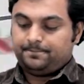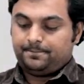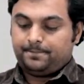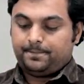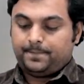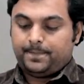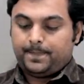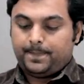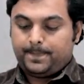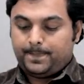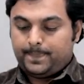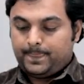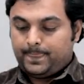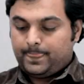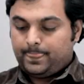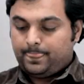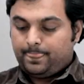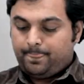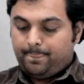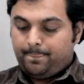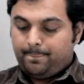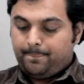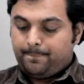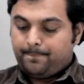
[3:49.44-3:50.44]

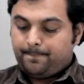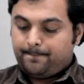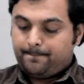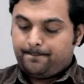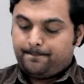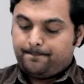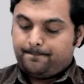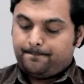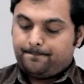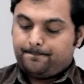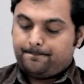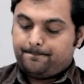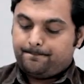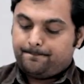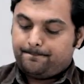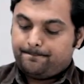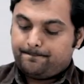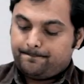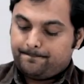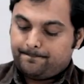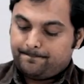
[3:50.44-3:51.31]
(silence)